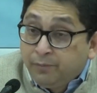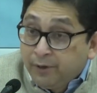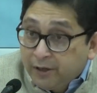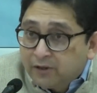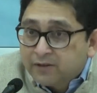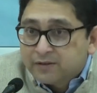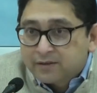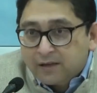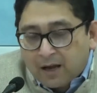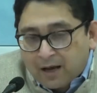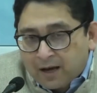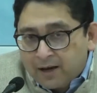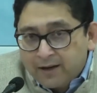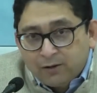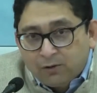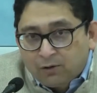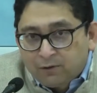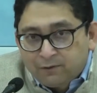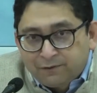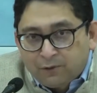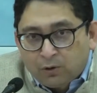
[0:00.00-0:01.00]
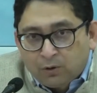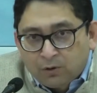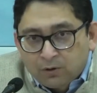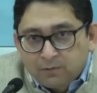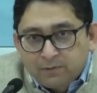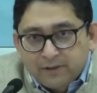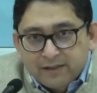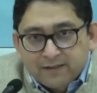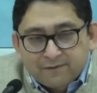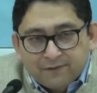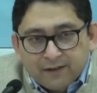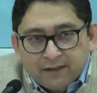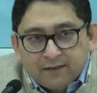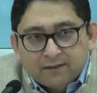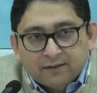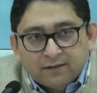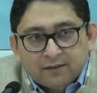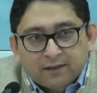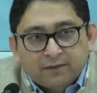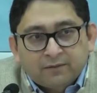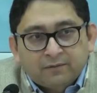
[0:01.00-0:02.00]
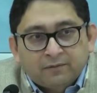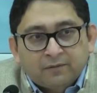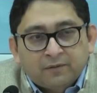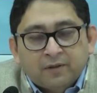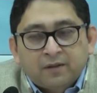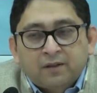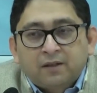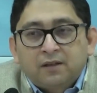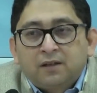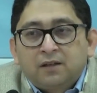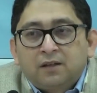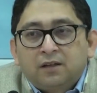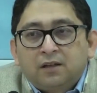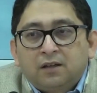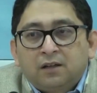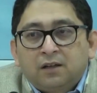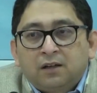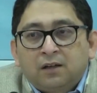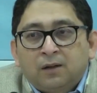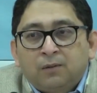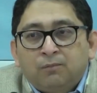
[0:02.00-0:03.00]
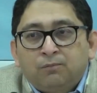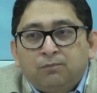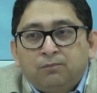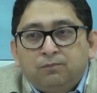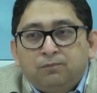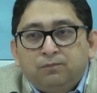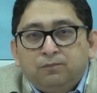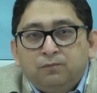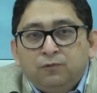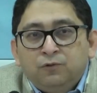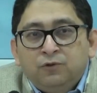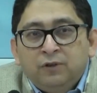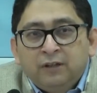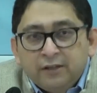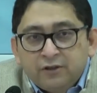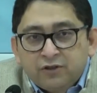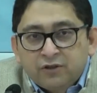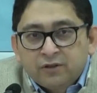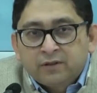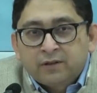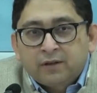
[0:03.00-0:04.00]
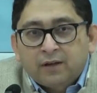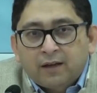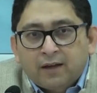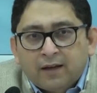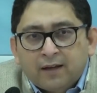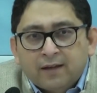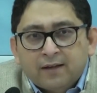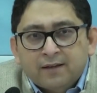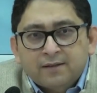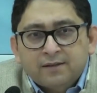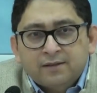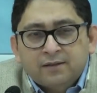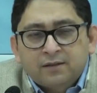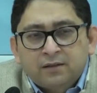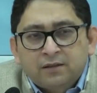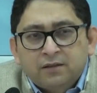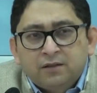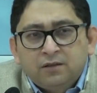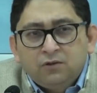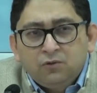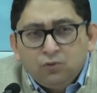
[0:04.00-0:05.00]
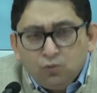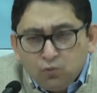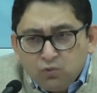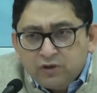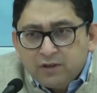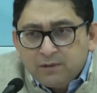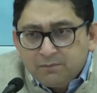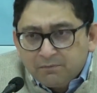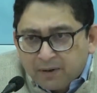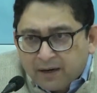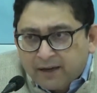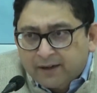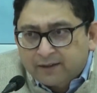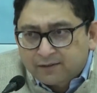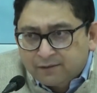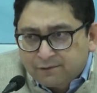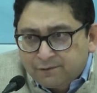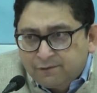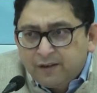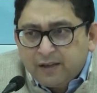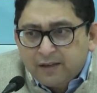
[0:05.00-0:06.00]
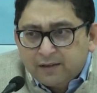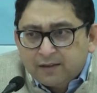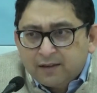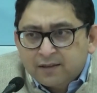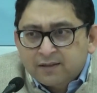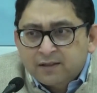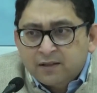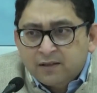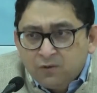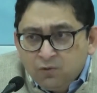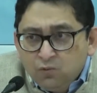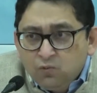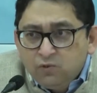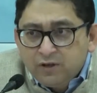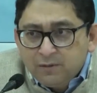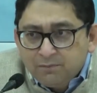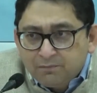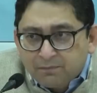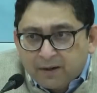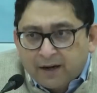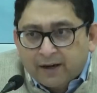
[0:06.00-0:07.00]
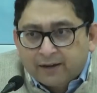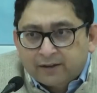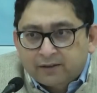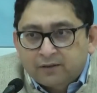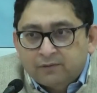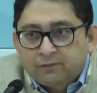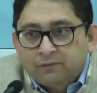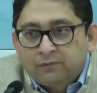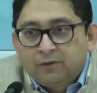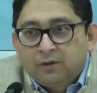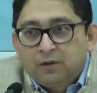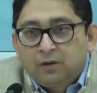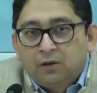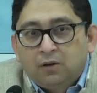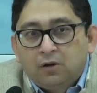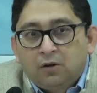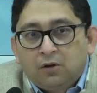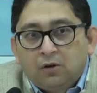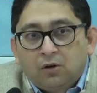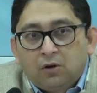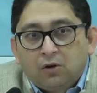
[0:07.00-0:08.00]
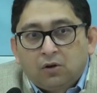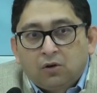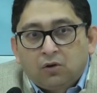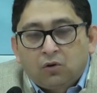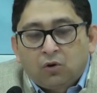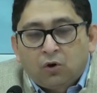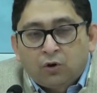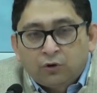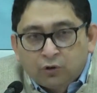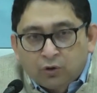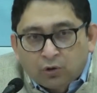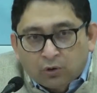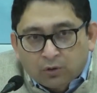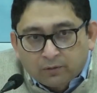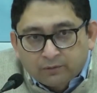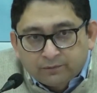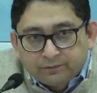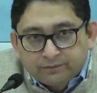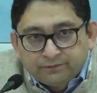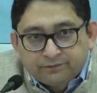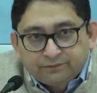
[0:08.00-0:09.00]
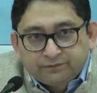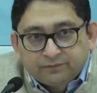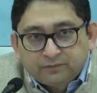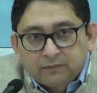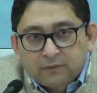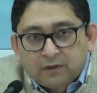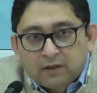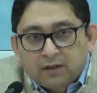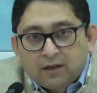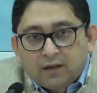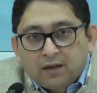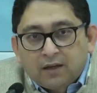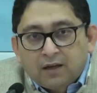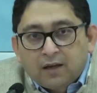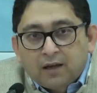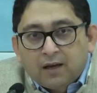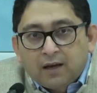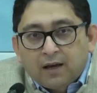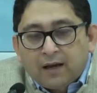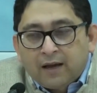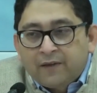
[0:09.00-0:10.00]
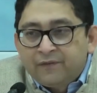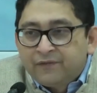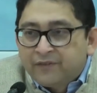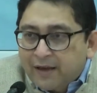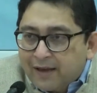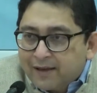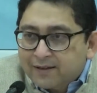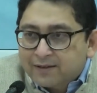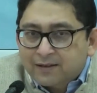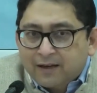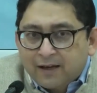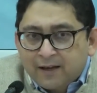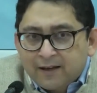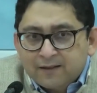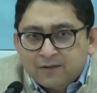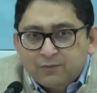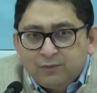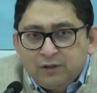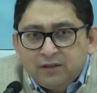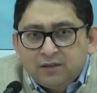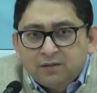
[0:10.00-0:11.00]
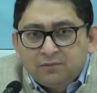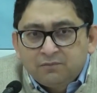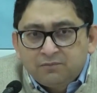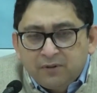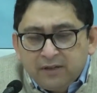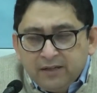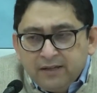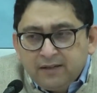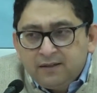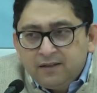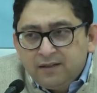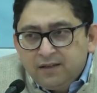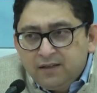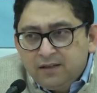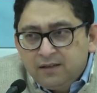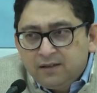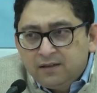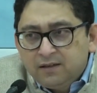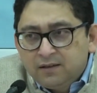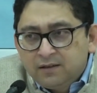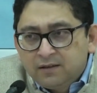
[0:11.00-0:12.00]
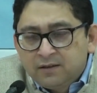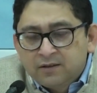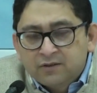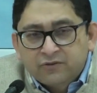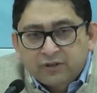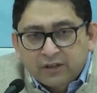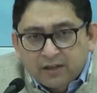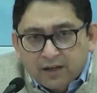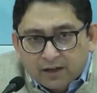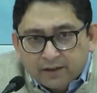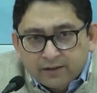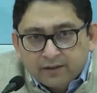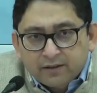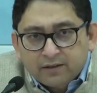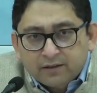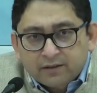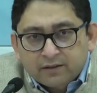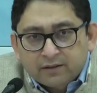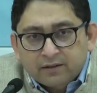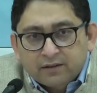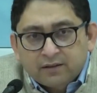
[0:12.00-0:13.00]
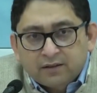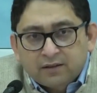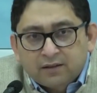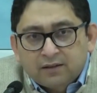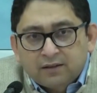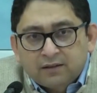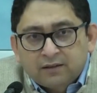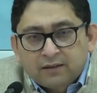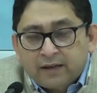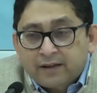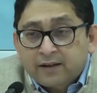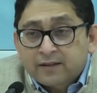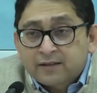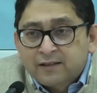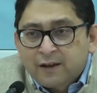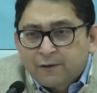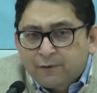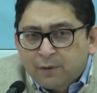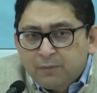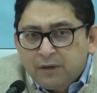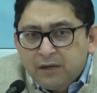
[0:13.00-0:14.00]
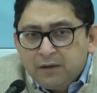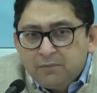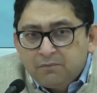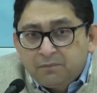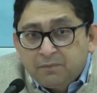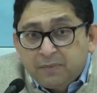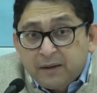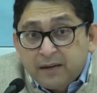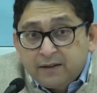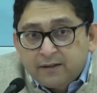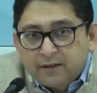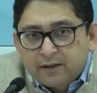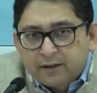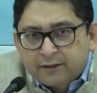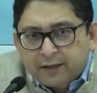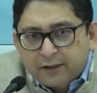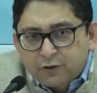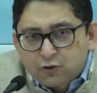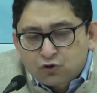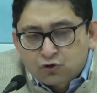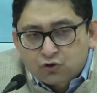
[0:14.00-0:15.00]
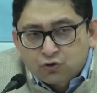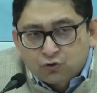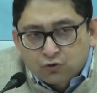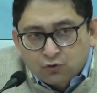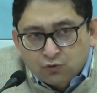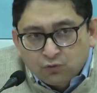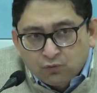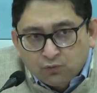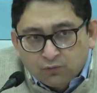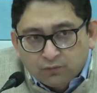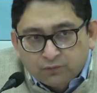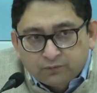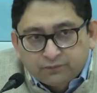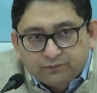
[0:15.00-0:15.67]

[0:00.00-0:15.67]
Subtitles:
Because I have always felt that religion has a huge impact, faith has a huge impact on law. And that has been completely disregarded. That has never been paid attention to.